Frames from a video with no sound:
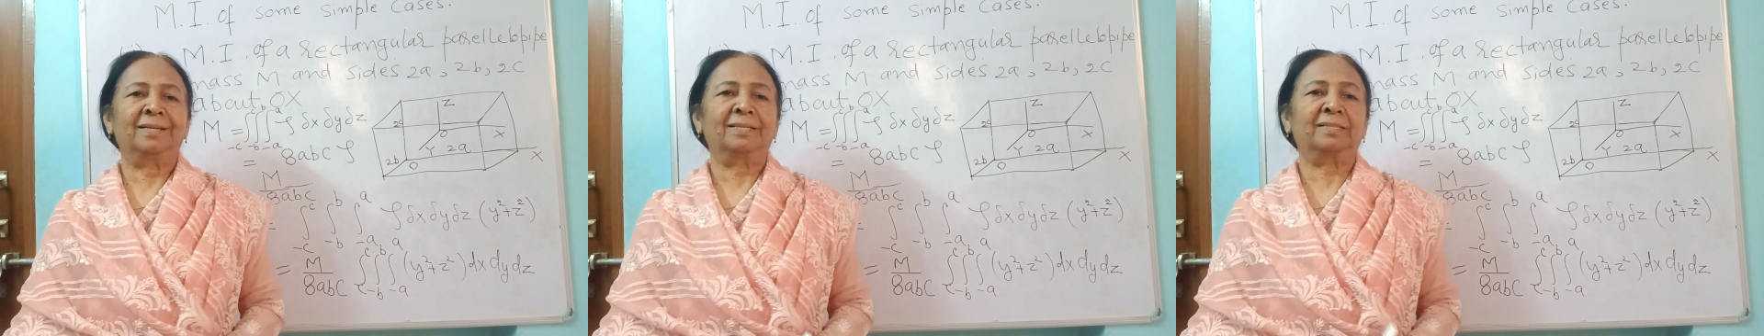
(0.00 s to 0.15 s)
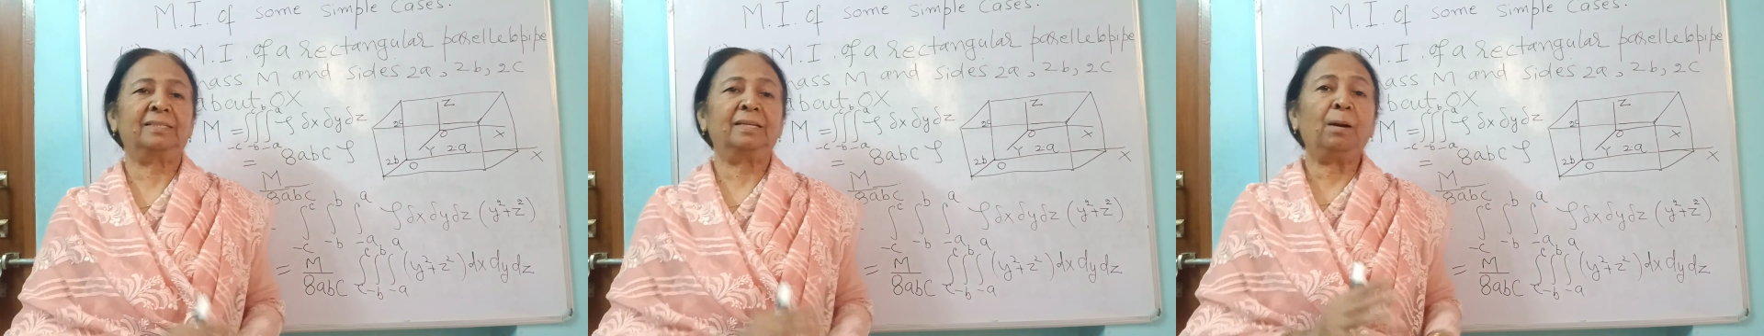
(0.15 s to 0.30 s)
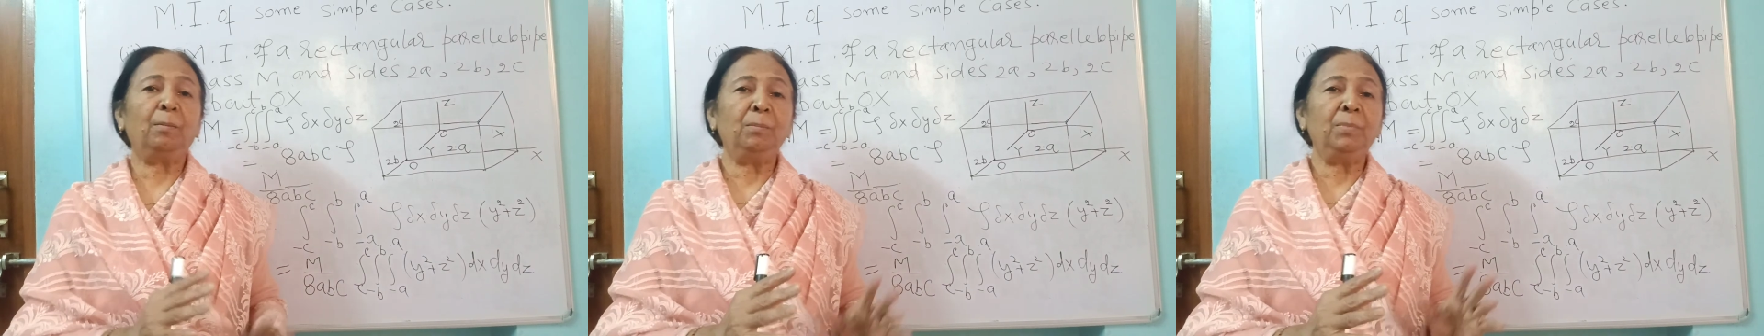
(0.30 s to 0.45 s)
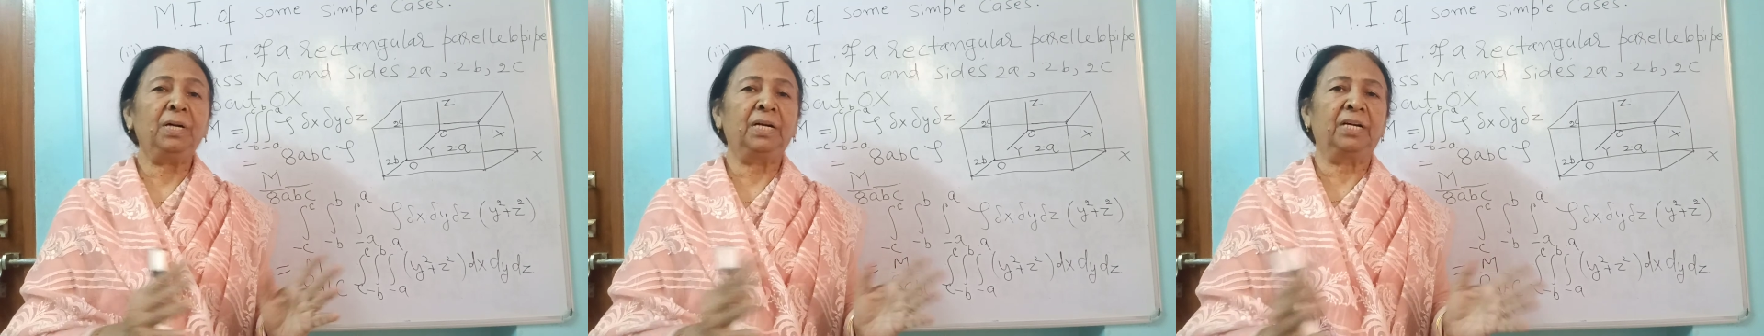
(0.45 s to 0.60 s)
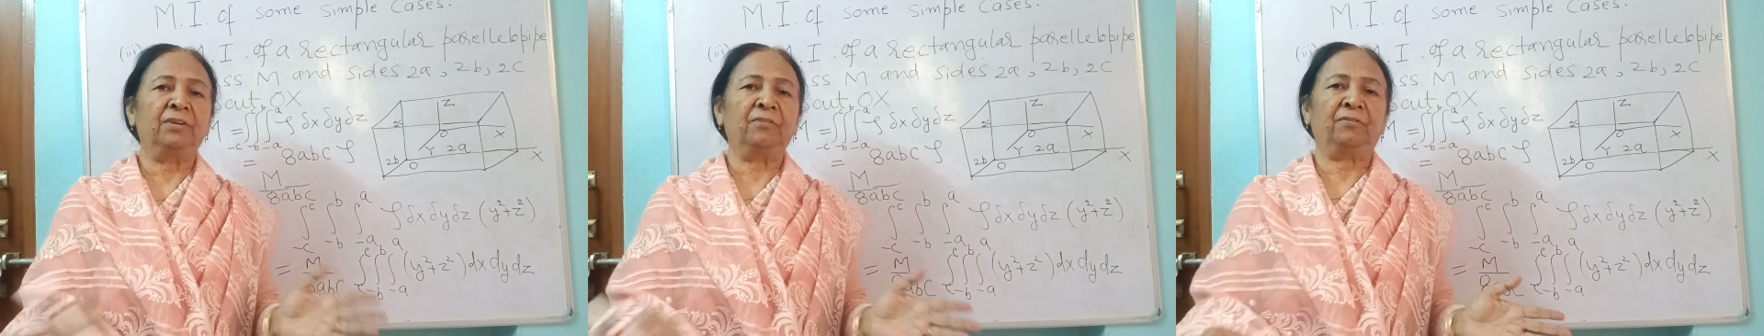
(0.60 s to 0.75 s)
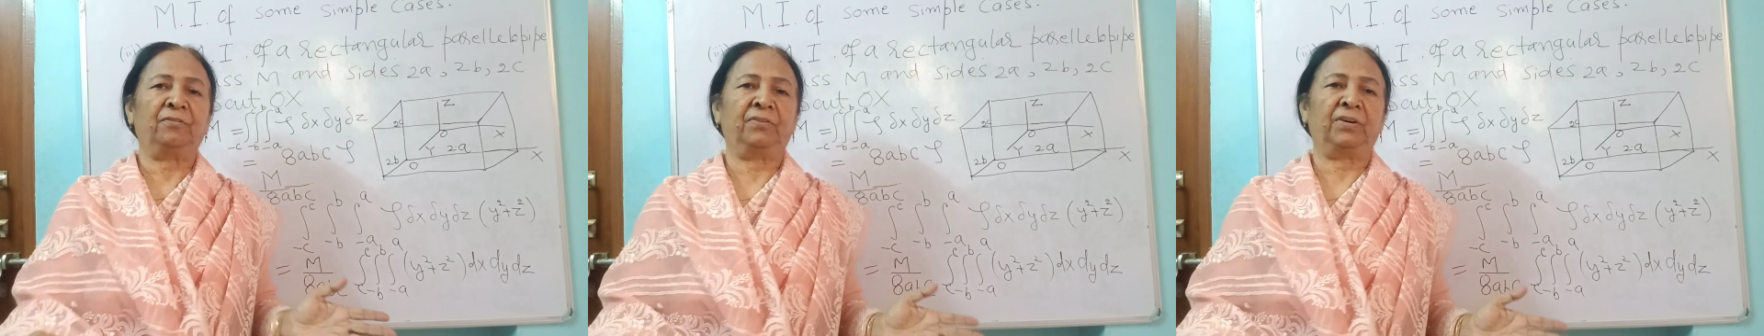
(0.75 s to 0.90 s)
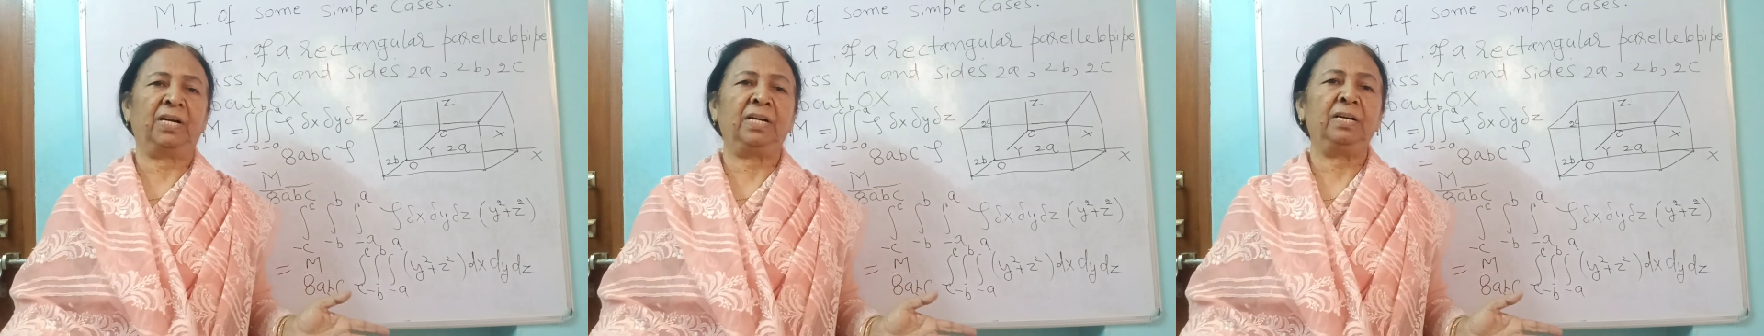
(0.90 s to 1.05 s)
some
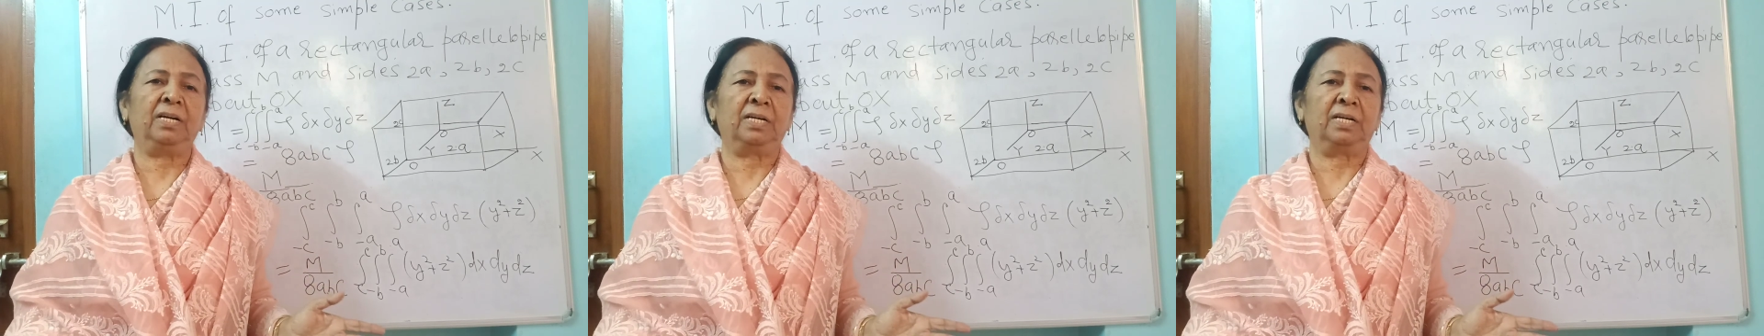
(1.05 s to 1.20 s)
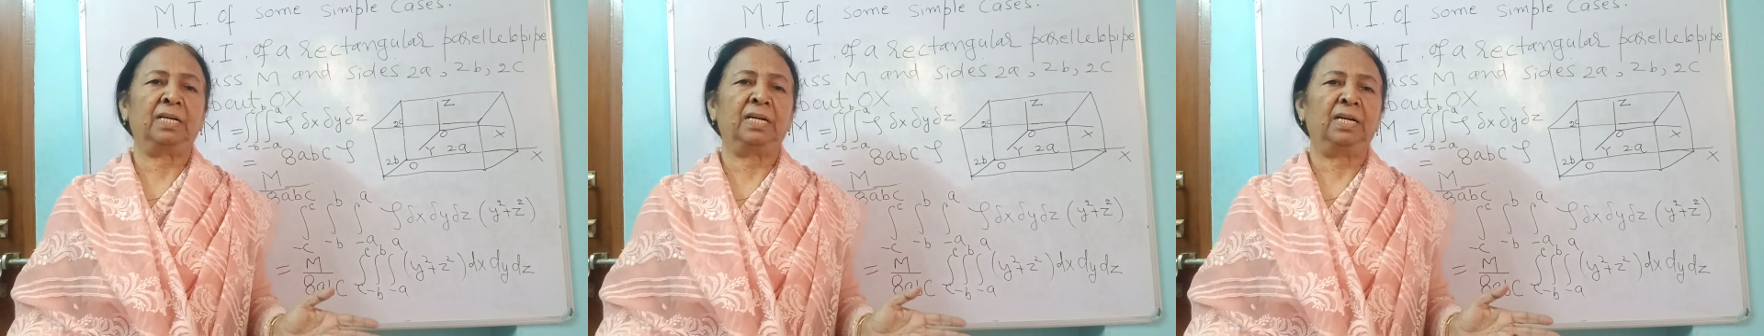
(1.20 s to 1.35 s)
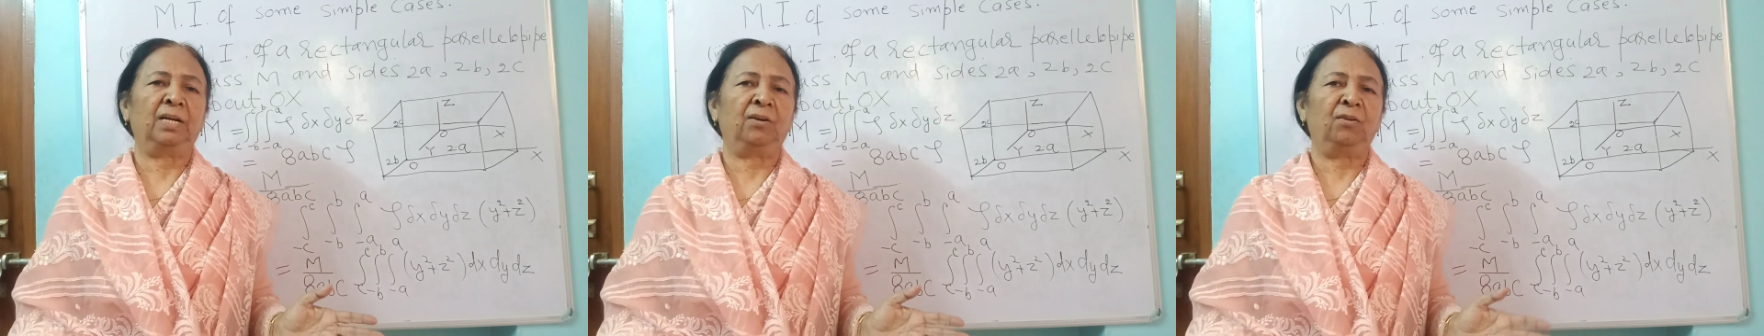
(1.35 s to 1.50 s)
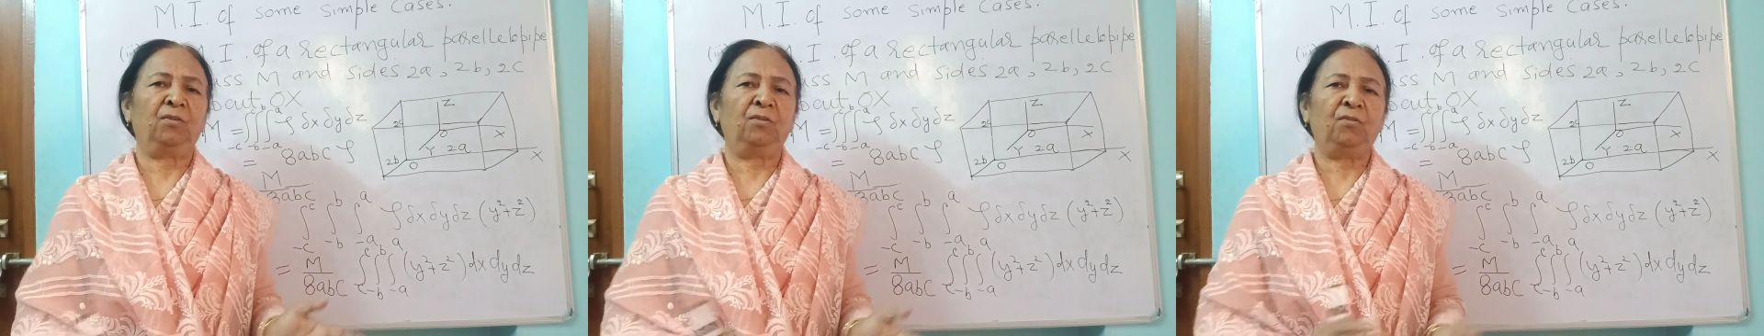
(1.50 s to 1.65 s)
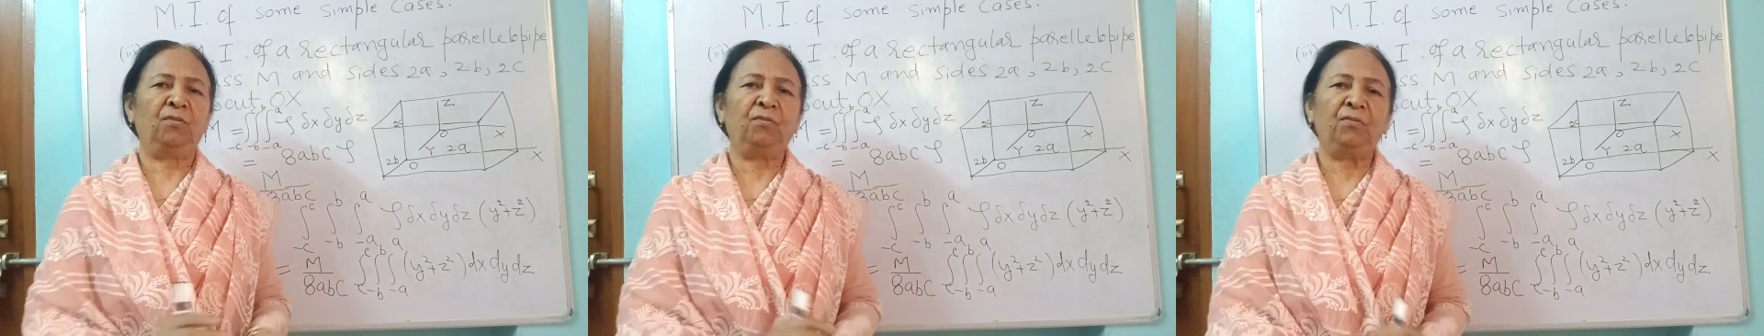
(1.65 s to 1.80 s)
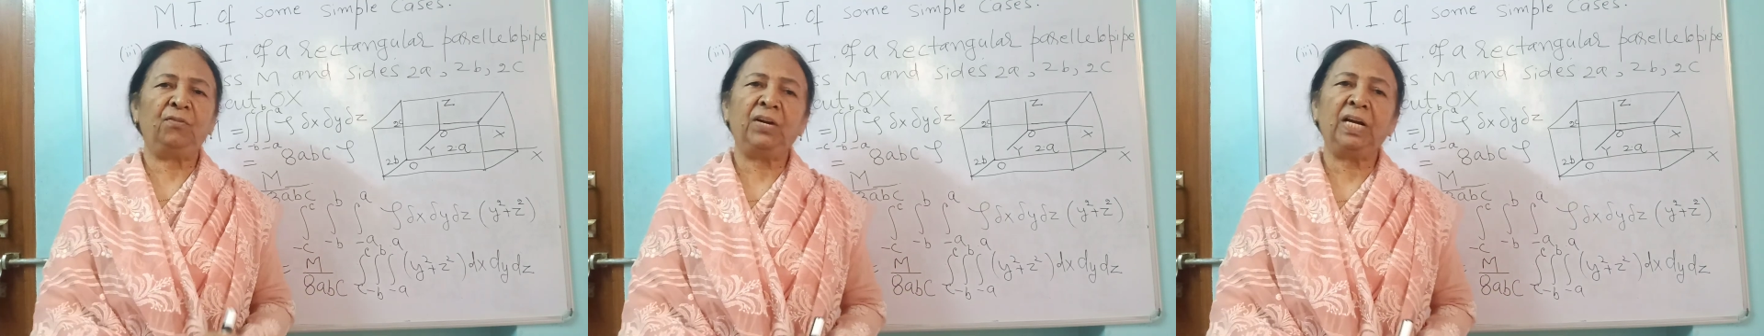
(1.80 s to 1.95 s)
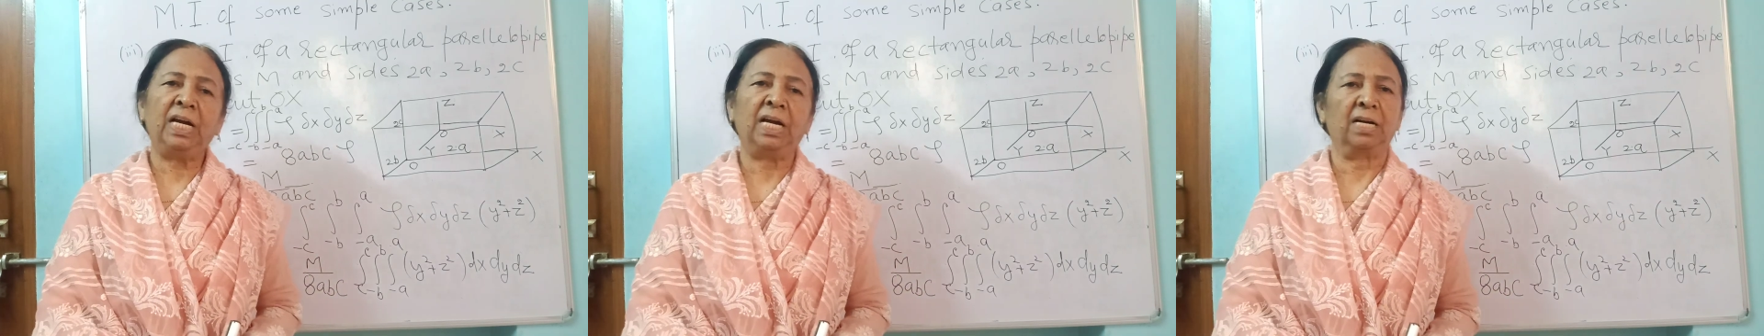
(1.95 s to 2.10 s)
different
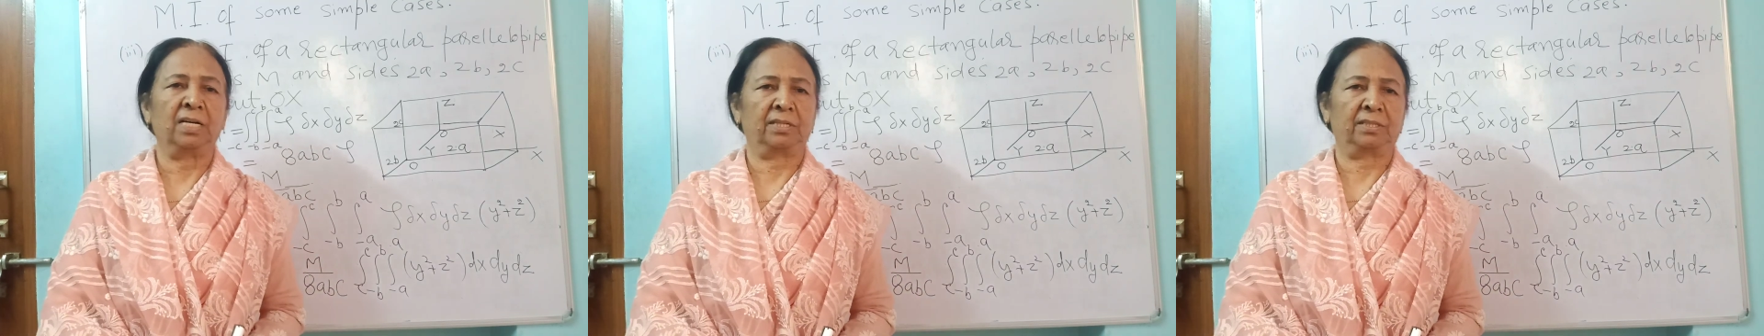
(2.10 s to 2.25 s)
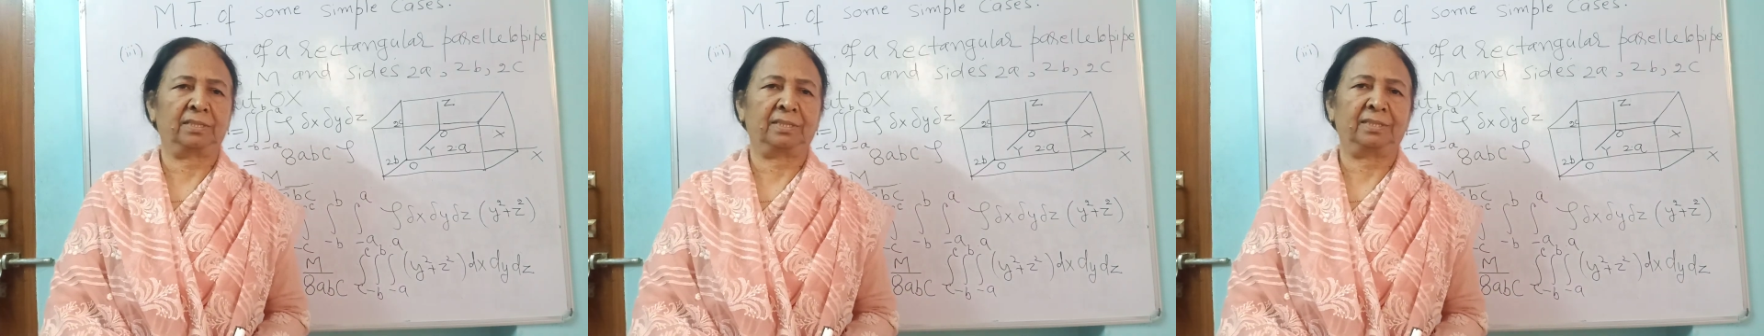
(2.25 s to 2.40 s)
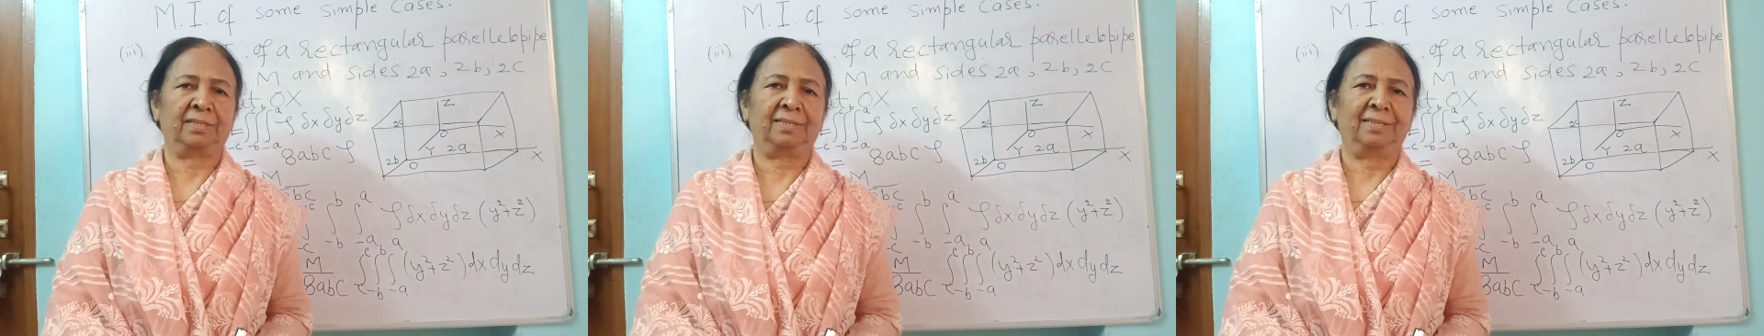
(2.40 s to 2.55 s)
figures